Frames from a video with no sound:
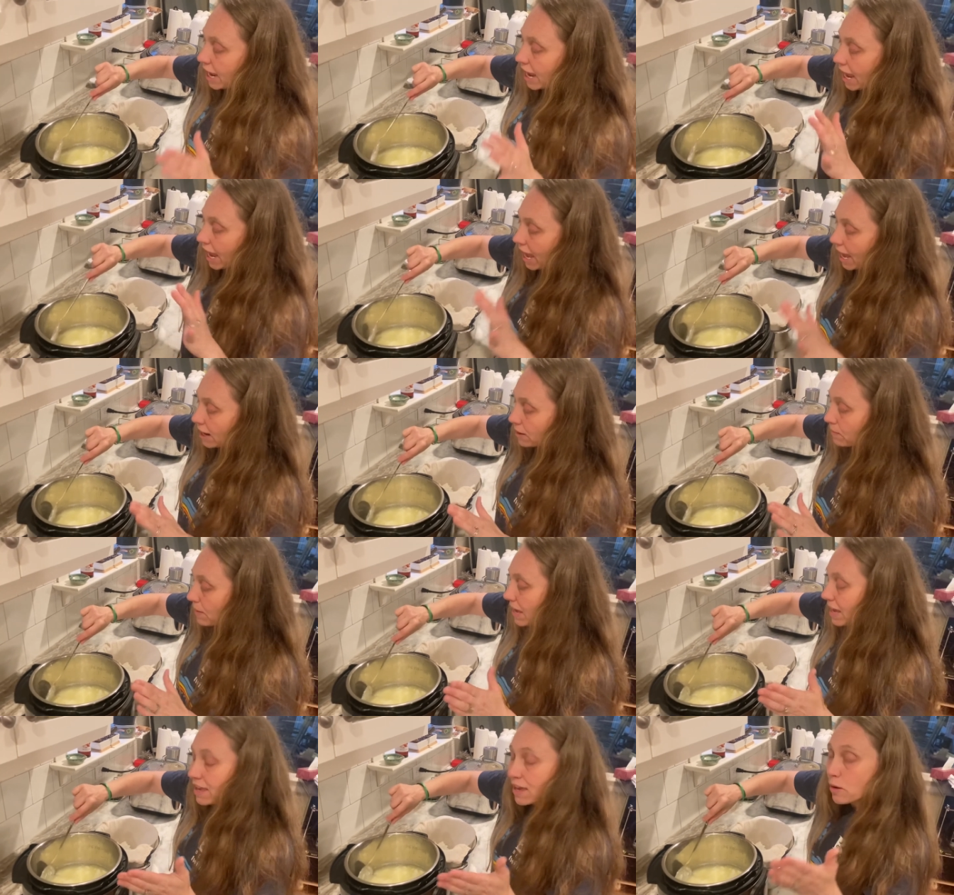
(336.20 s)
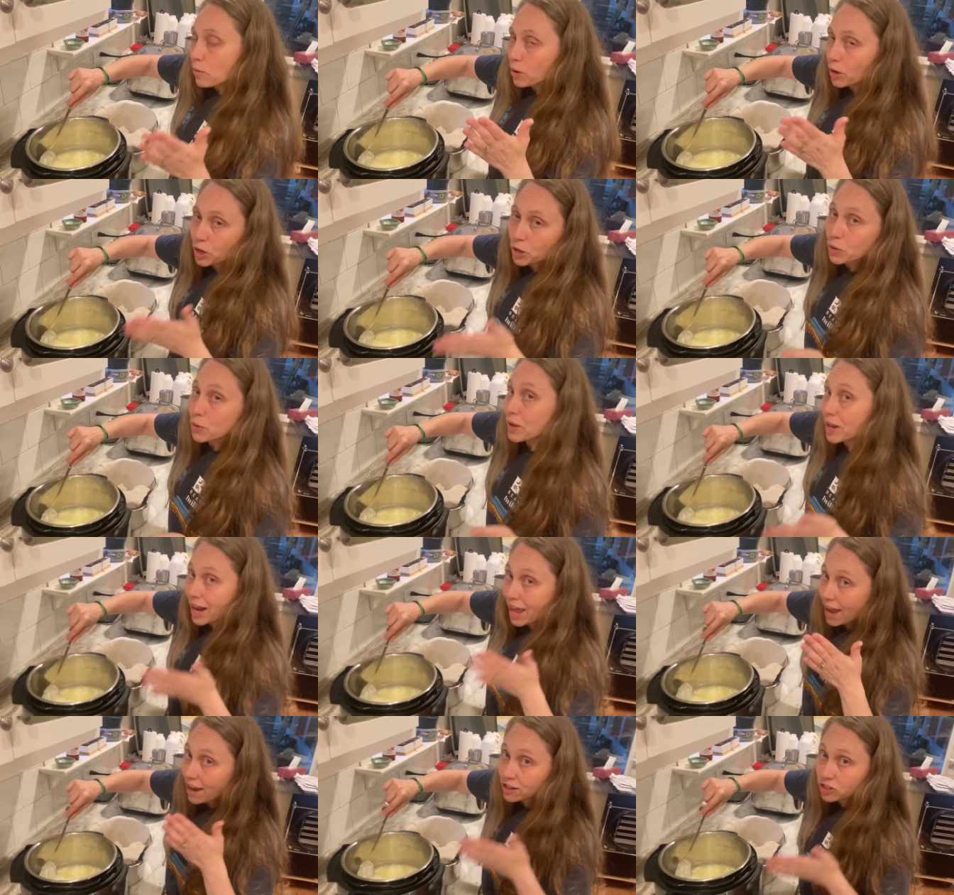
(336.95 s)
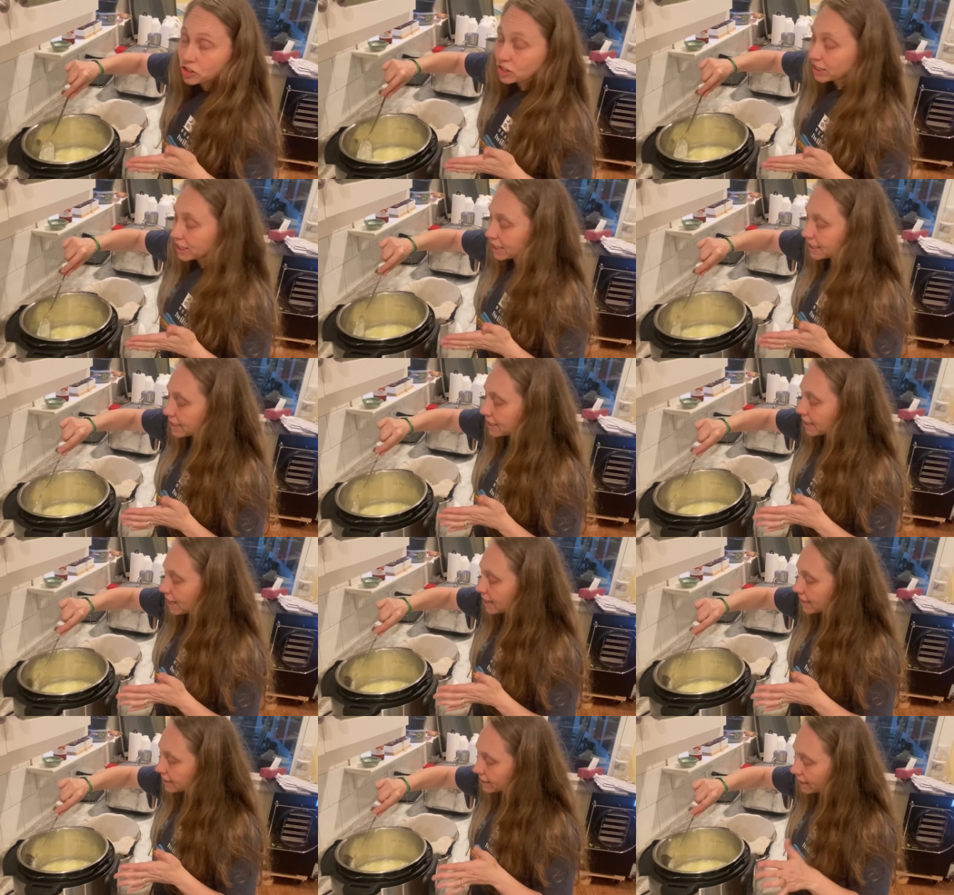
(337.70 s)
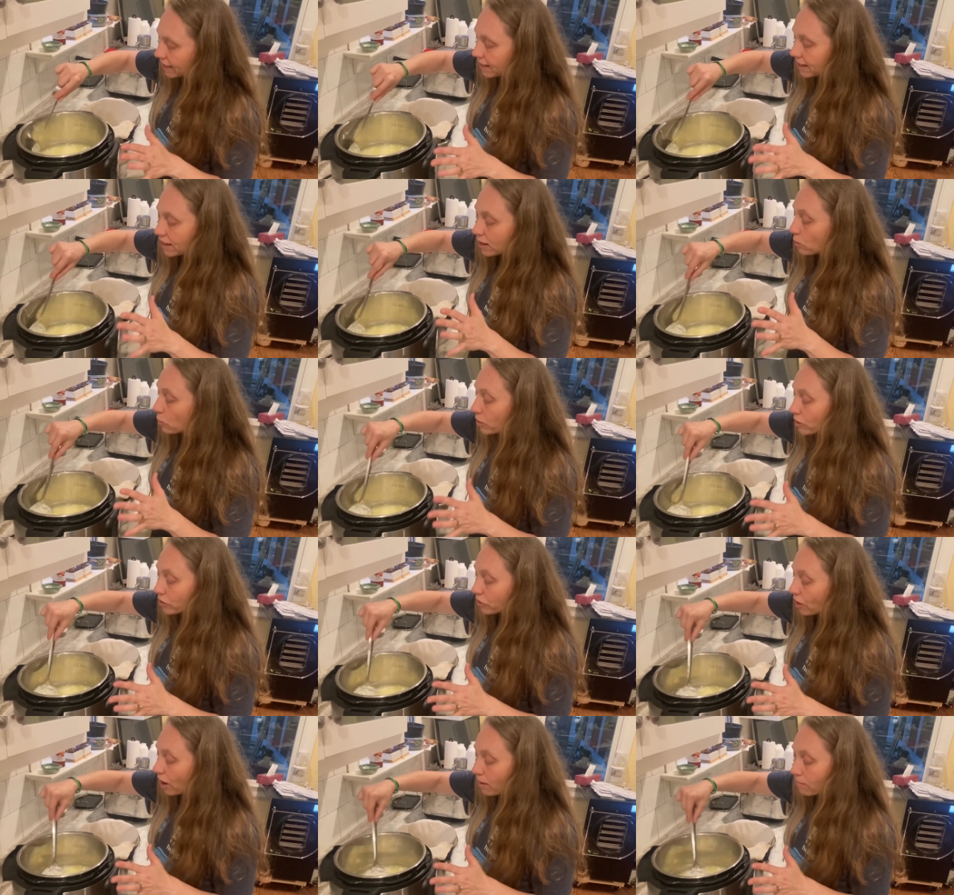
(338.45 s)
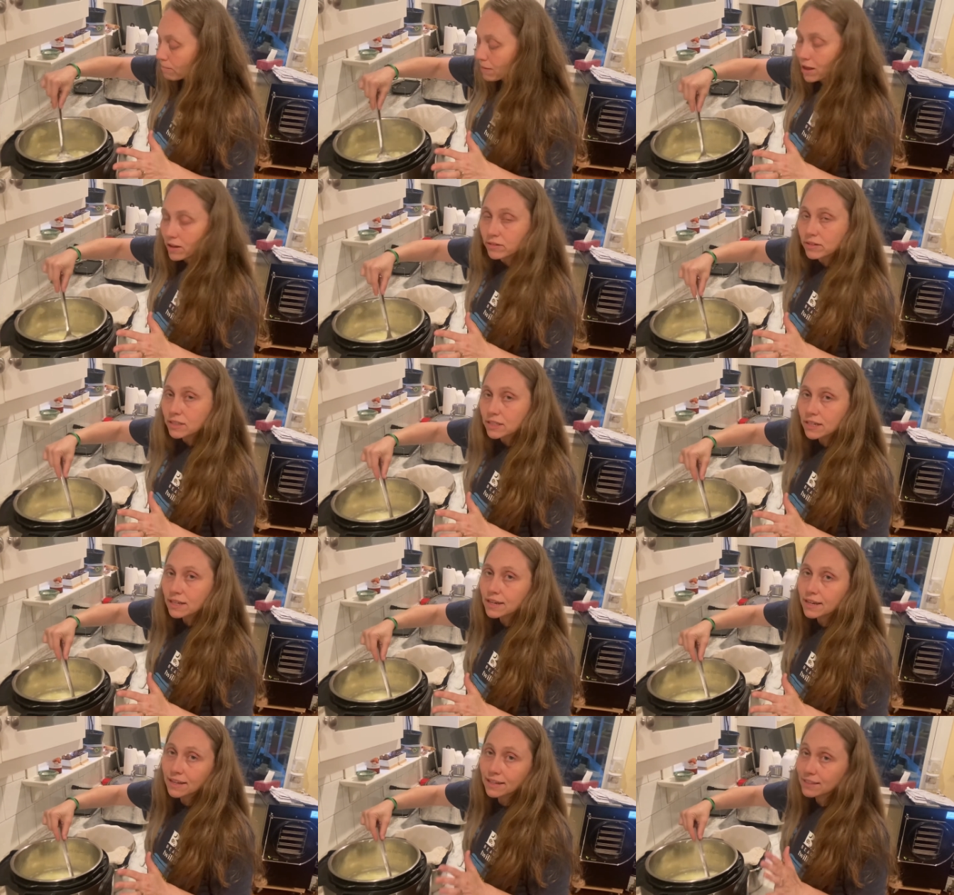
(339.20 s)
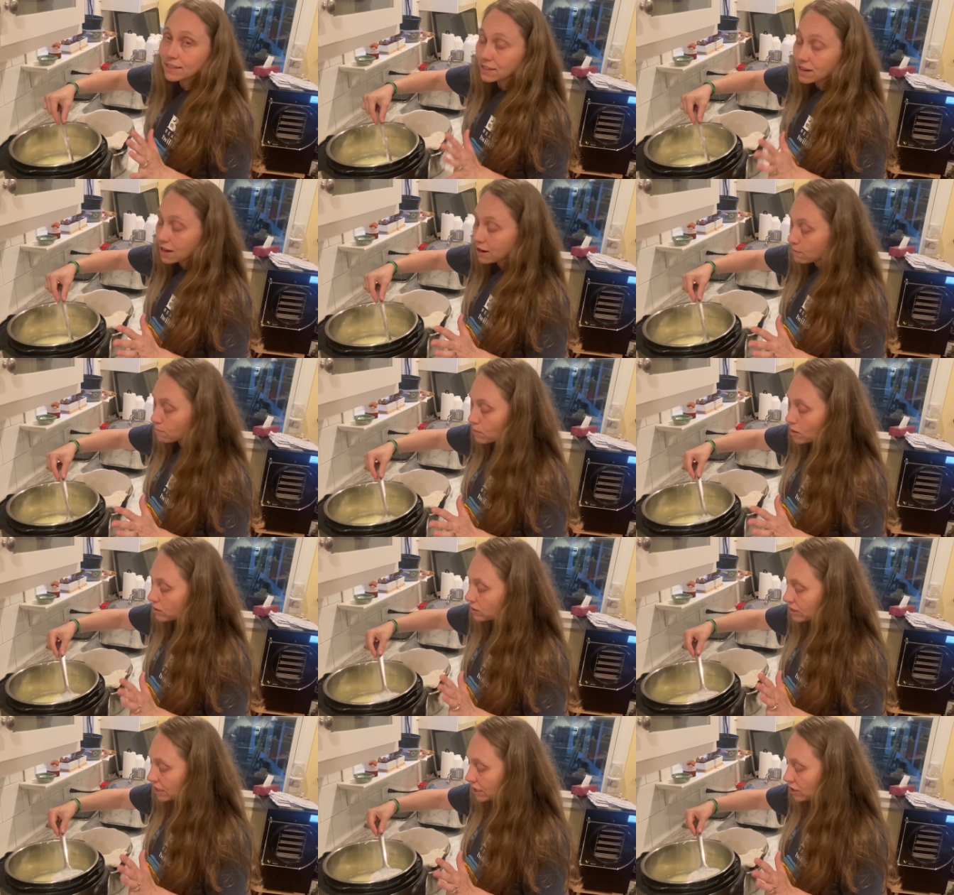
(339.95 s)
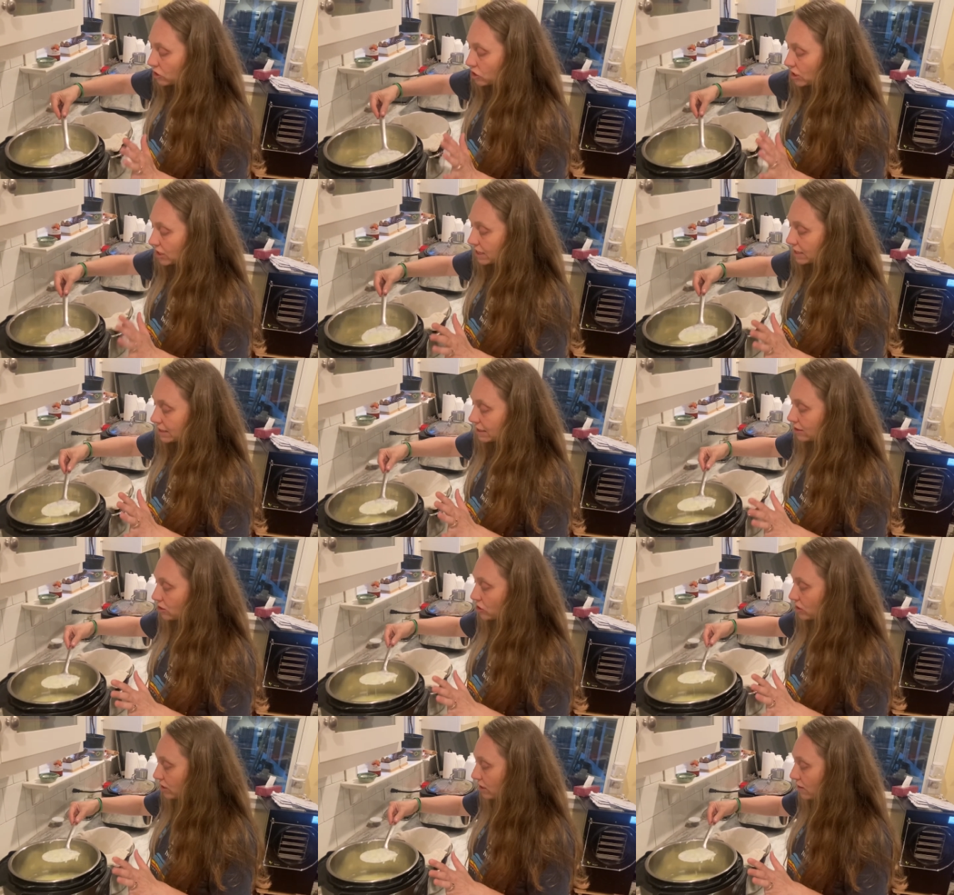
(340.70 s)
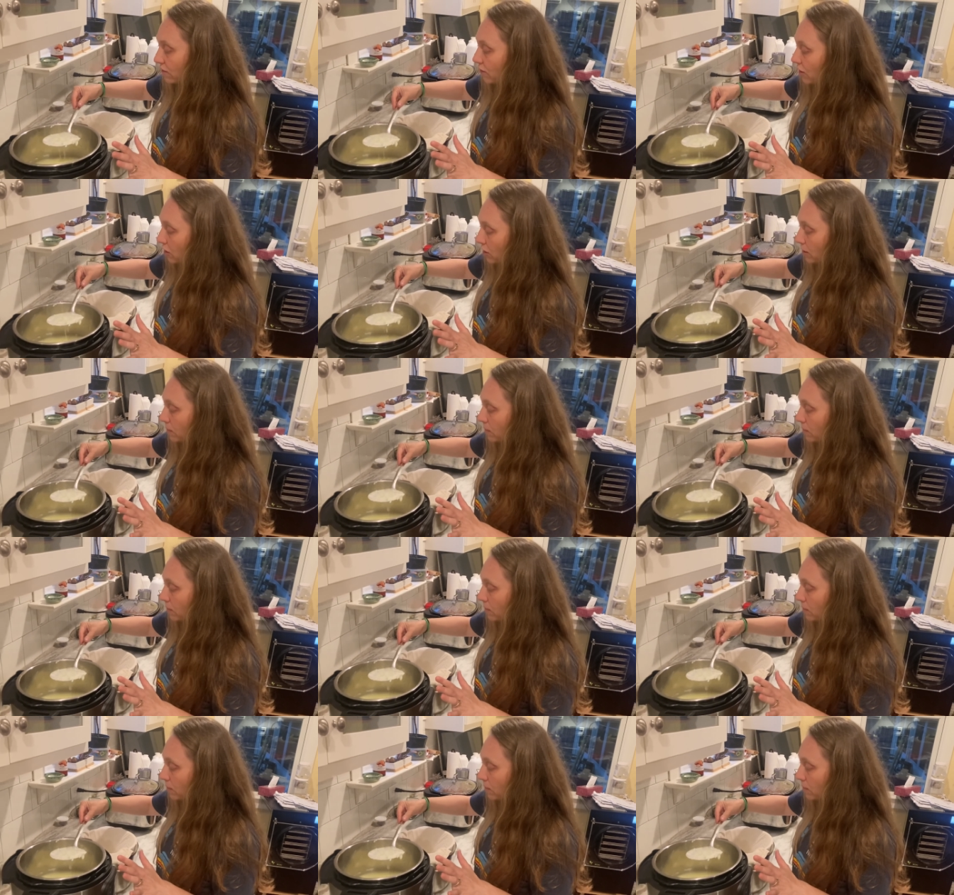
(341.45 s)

and make it where you can actually slice it. It will not melt. It's not a melting cheese. It's just a very